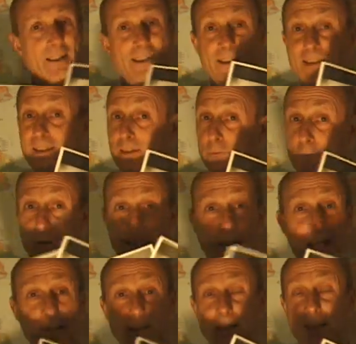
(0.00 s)
This isn't
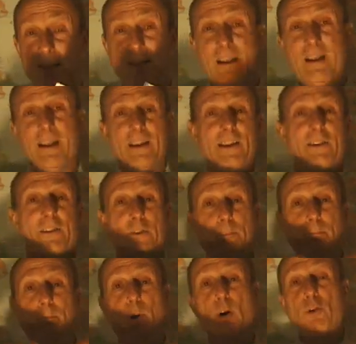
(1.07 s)
reality. This is
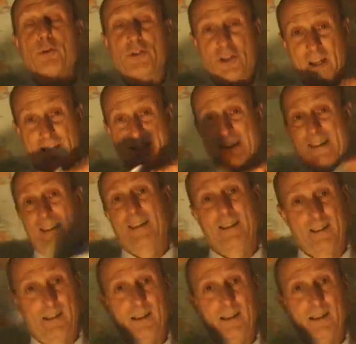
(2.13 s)
bullshit.